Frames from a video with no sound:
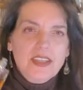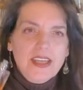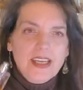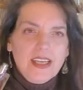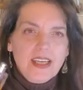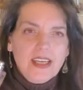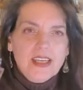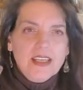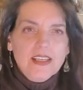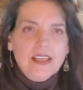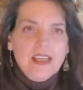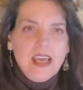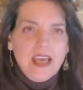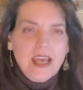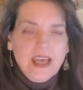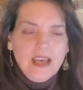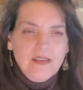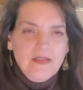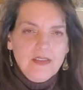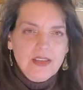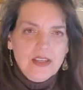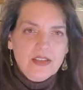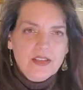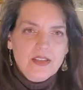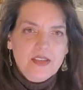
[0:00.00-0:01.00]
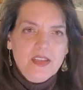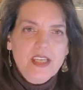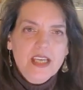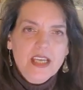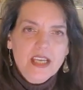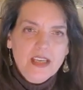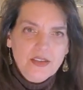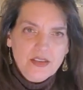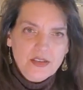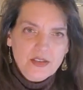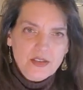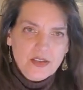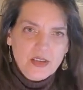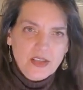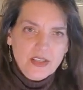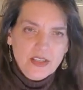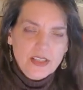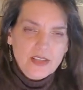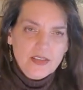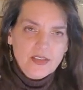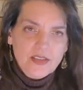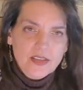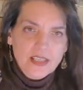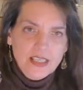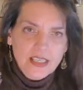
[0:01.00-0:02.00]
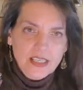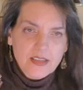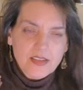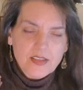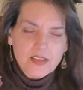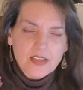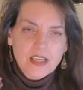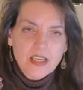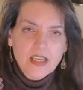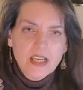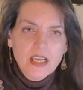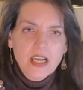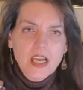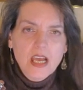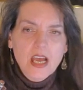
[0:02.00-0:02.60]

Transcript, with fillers: thick and heavy as the others on this list.